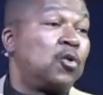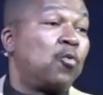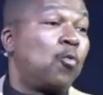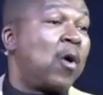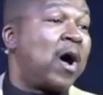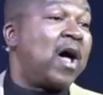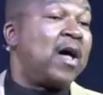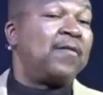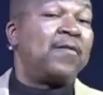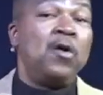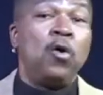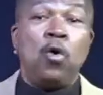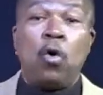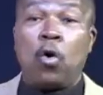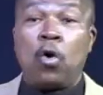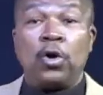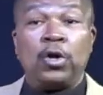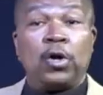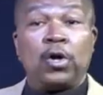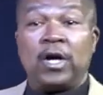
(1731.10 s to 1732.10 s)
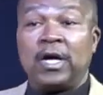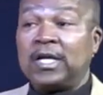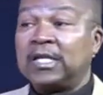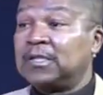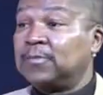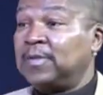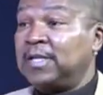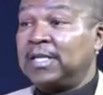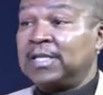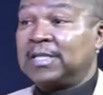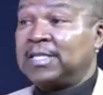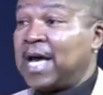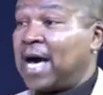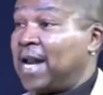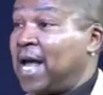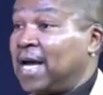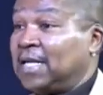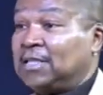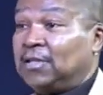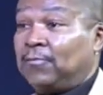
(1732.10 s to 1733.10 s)
your wife or your husband is
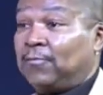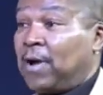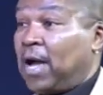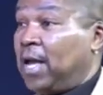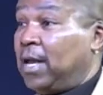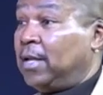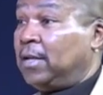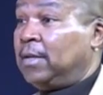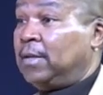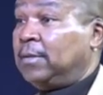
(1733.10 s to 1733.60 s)
not acting right.